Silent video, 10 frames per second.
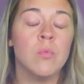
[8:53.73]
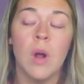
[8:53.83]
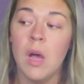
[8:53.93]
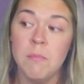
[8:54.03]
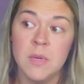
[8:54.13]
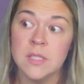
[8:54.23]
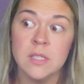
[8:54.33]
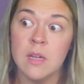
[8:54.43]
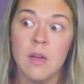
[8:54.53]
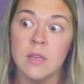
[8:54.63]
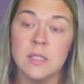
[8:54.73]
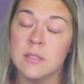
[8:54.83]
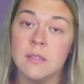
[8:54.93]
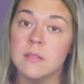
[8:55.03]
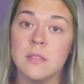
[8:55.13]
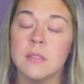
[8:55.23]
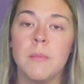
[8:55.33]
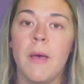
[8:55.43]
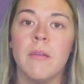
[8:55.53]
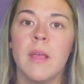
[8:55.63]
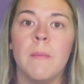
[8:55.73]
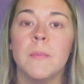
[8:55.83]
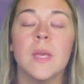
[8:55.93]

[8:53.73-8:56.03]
Rob must have got his senses about him,